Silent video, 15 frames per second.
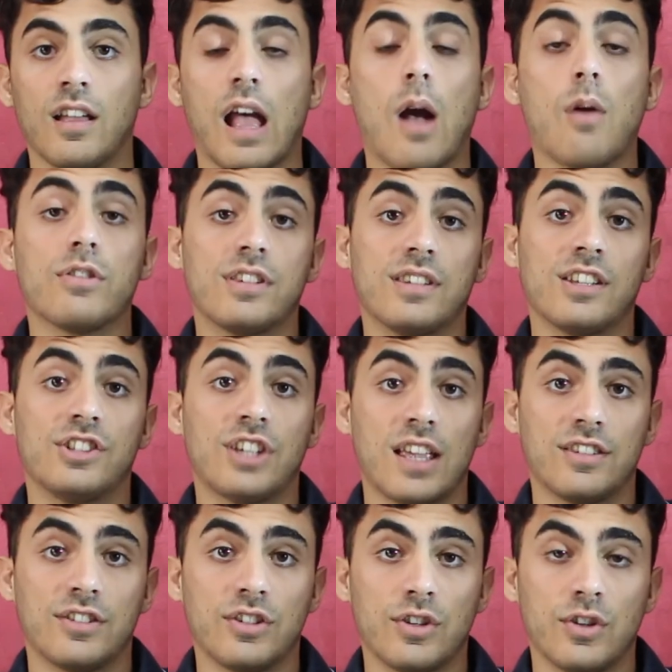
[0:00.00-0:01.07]
I would
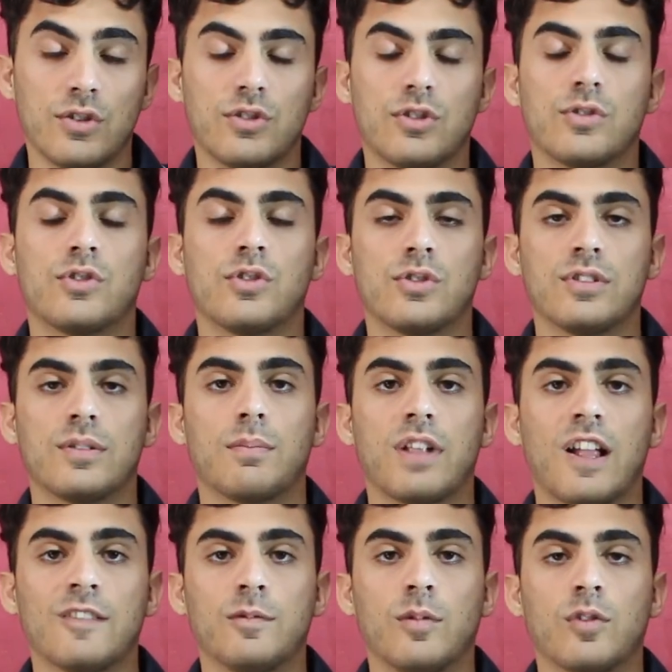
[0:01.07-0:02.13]
suggest to you to choose the
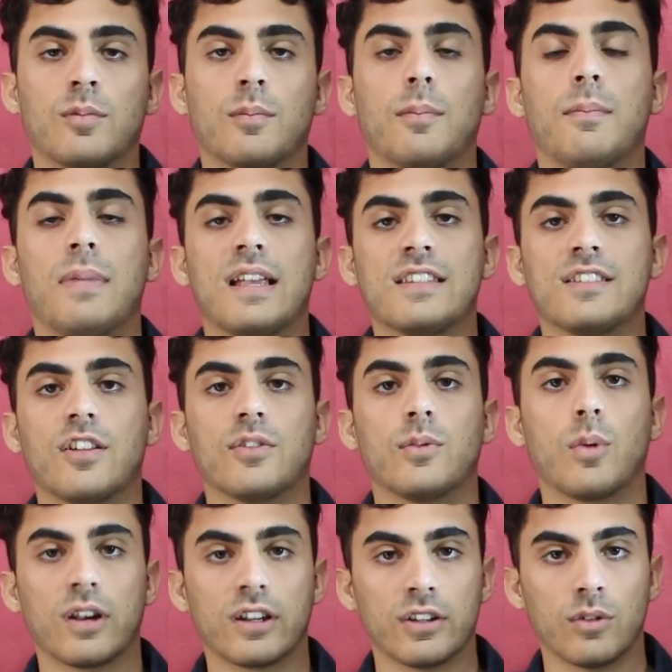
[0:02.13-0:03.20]
platform based on
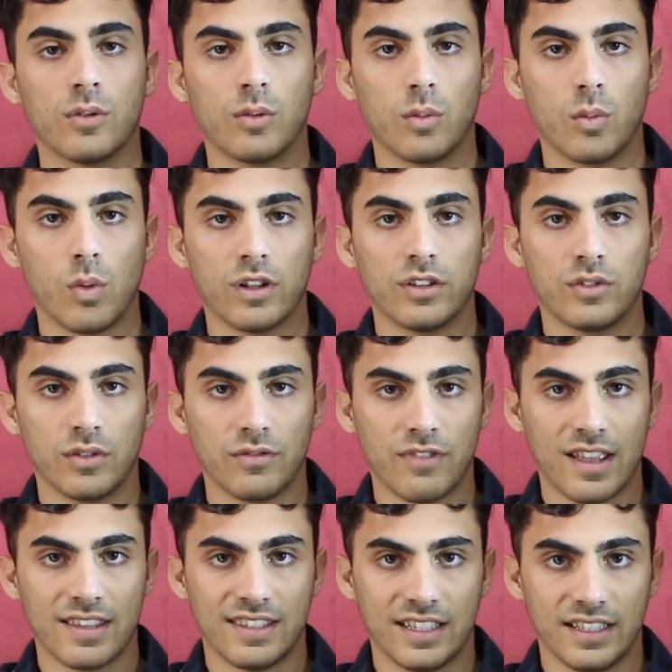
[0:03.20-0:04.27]
where you want to
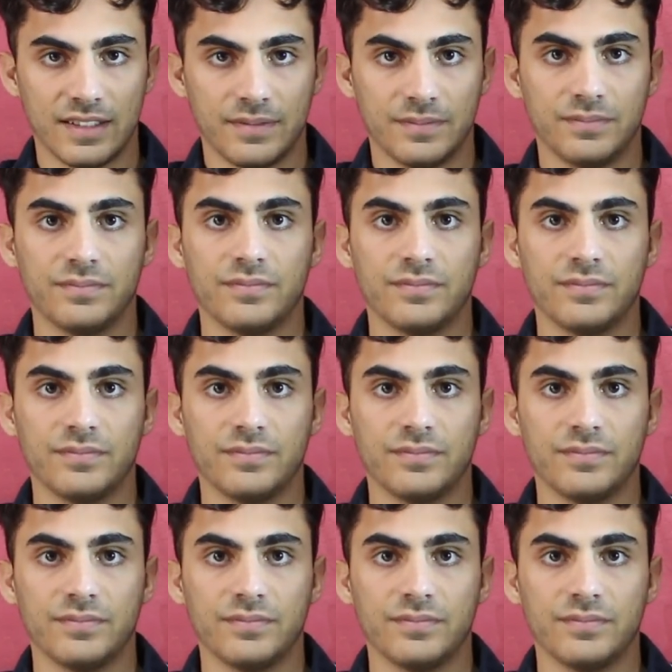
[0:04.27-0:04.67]
invest in.